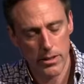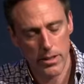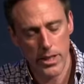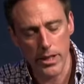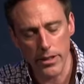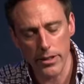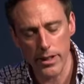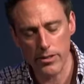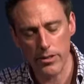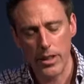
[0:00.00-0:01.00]
here
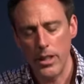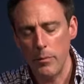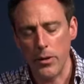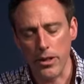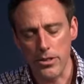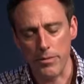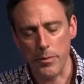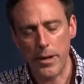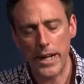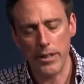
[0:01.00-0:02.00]
as parts of the
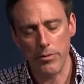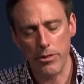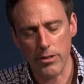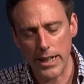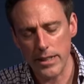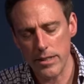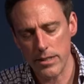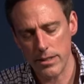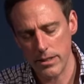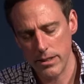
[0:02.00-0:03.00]
body of
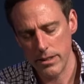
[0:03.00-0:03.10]
Christ.